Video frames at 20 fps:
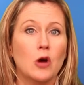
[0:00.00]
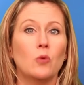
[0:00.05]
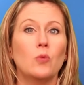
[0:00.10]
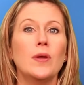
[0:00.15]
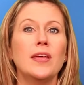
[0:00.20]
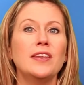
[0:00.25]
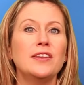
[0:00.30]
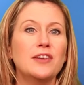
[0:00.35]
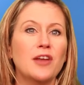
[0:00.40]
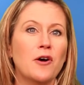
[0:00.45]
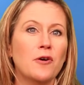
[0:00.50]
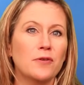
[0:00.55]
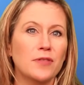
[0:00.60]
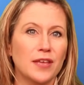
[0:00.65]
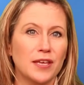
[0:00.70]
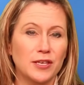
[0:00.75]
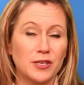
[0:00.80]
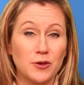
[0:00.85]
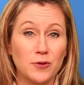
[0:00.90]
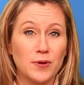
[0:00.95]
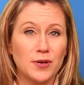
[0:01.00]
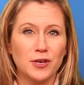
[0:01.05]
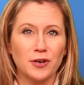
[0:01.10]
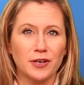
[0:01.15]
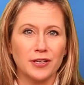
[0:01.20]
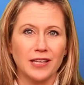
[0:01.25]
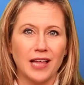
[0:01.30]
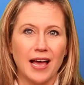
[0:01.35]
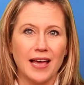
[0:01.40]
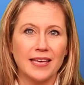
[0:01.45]
We know that you and your
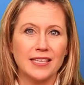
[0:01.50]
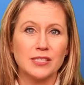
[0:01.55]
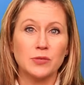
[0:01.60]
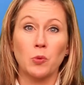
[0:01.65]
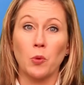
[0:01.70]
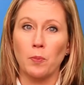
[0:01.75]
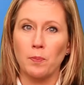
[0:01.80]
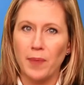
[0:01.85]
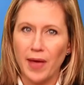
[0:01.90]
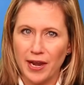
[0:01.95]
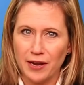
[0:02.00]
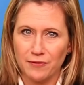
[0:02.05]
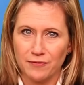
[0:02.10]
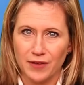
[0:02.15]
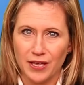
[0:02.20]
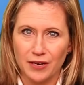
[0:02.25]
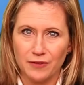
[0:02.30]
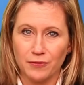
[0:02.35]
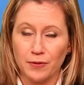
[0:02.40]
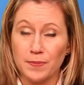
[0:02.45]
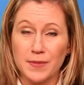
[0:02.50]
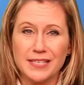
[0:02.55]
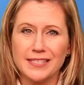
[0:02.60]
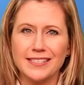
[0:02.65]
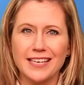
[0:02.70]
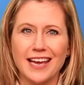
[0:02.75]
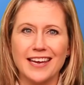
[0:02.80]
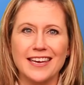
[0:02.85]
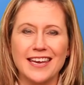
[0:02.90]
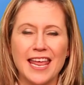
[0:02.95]
clients will benefit from this
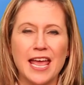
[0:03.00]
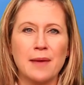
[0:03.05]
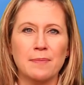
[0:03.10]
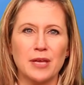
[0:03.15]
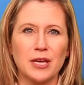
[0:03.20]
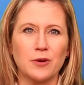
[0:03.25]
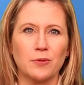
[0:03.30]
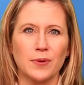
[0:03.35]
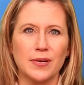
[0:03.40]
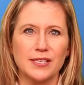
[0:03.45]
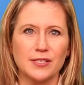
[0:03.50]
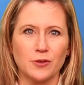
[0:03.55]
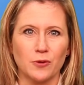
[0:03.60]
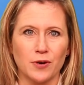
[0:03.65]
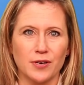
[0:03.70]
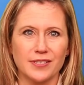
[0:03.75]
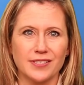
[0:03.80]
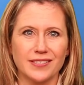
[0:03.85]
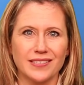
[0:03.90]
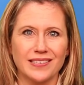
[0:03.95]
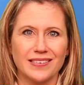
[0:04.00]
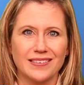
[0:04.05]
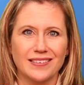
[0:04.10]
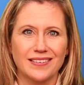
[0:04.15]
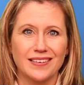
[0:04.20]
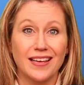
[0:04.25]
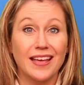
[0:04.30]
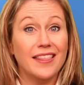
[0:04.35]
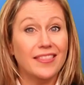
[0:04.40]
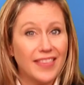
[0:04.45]
dynamic resource.
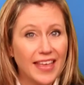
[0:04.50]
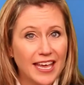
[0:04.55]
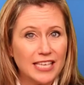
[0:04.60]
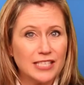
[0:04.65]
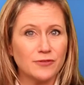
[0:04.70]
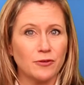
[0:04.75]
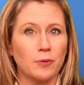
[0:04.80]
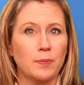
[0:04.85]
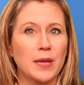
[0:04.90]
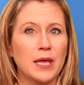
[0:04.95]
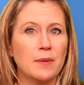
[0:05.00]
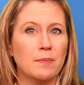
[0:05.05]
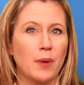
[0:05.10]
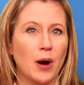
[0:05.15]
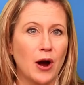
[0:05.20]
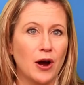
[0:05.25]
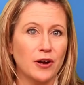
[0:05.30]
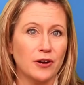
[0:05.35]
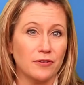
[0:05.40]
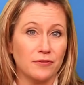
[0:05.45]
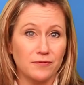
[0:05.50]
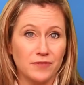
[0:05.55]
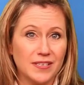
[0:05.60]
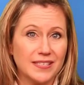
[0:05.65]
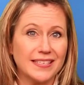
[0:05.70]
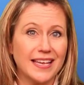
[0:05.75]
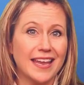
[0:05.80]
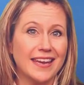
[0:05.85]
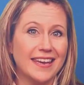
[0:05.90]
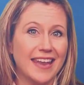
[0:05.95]
Thanks for being part of
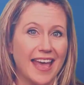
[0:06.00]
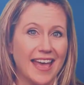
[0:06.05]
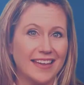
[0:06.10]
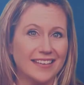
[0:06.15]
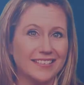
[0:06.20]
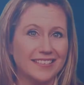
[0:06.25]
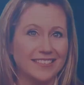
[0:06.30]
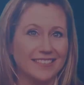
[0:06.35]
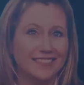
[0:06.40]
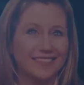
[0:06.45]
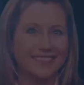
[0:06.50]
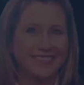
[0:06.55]
FSEdNet.